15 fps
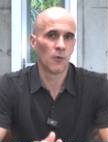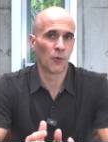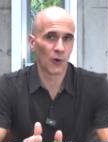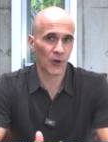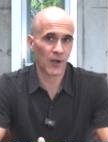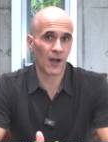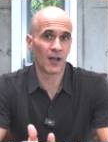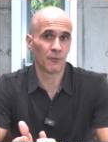
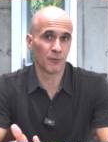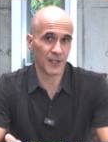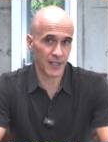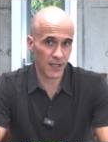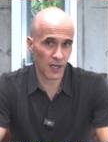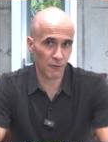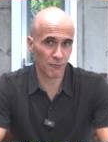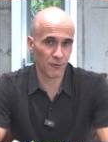work on
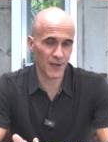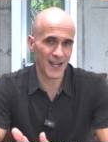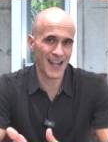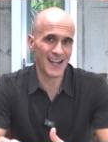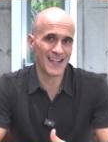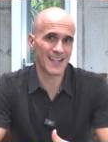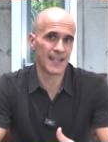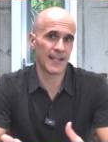recovery
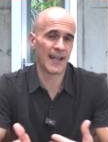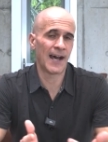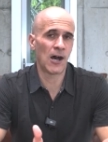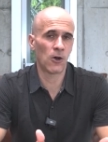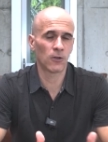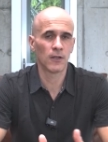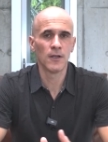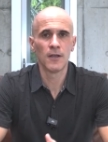and get
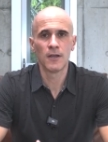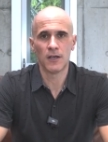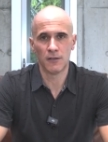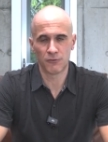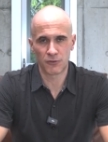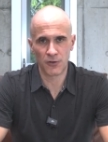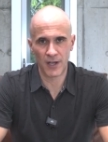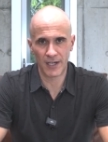out
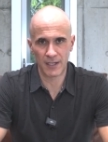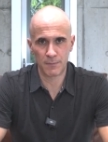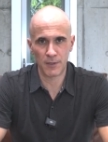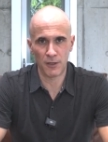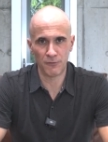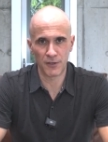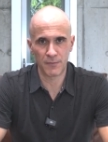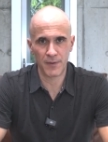of chronic
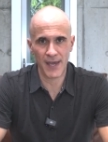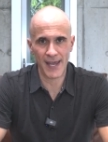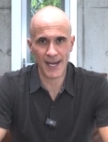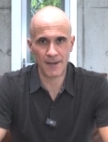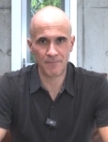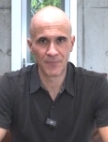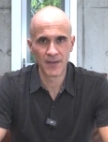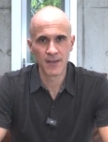pelvic
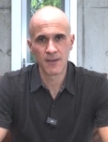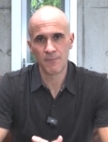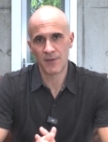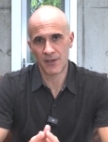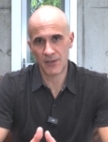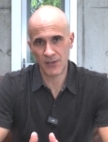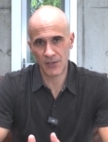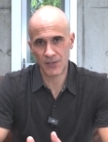pain,
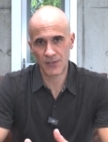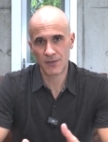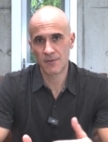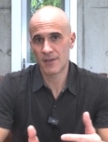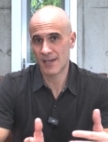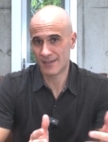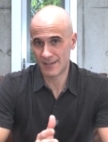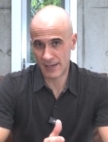because
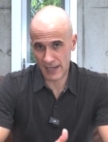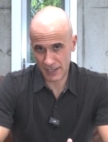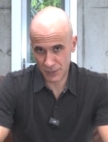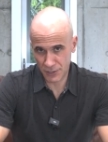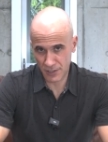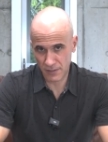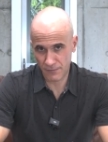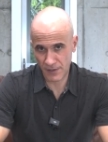it's
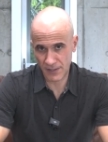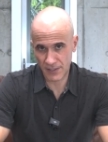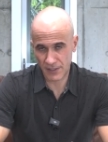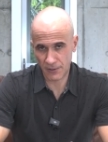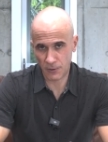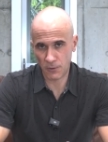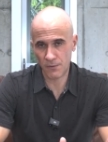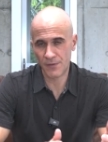not just
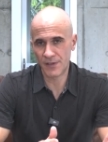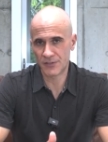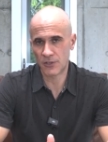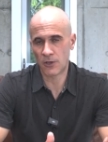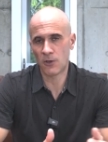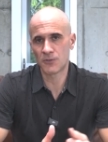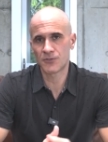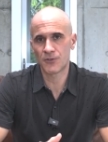physical. This
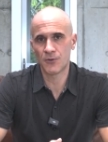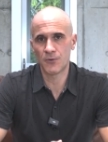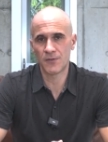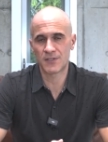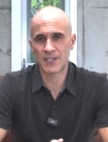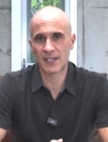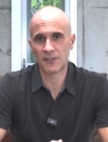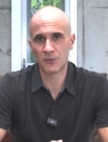also
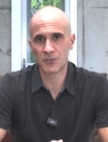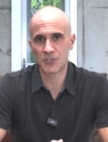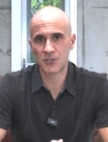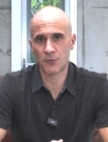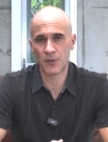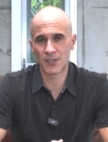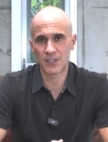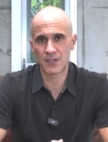signals
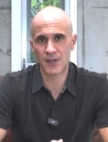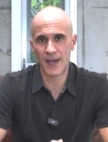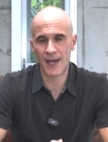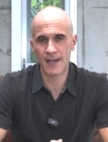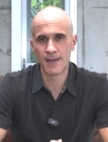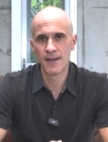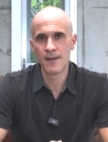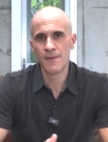to us
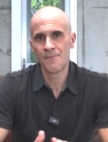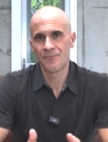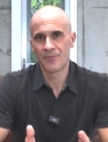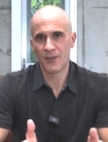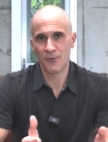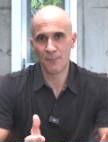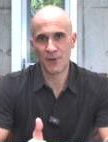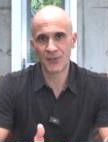that
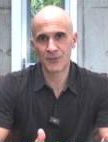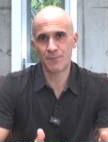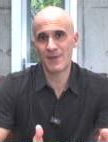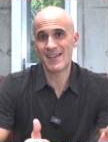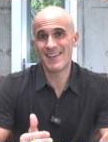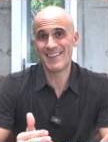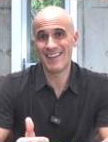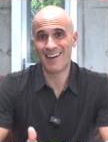there must
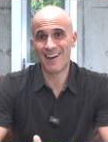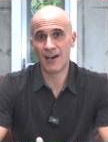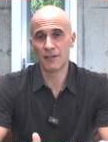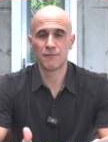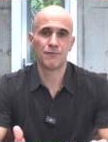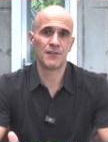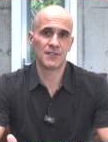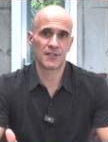be
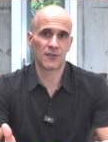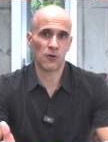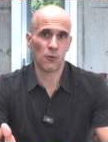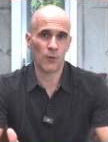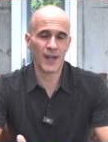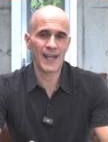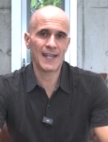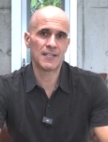non-physical
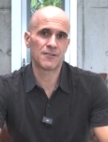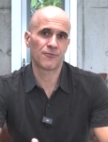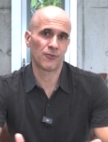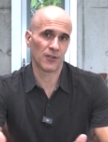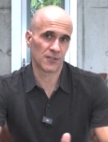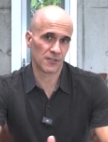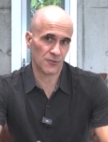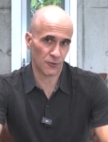ways
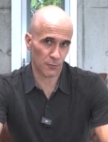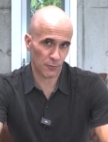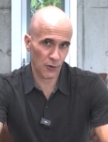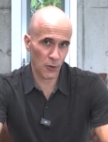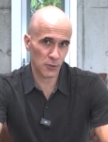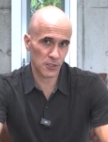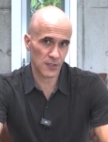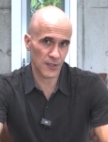for us to
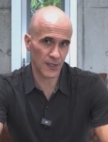approach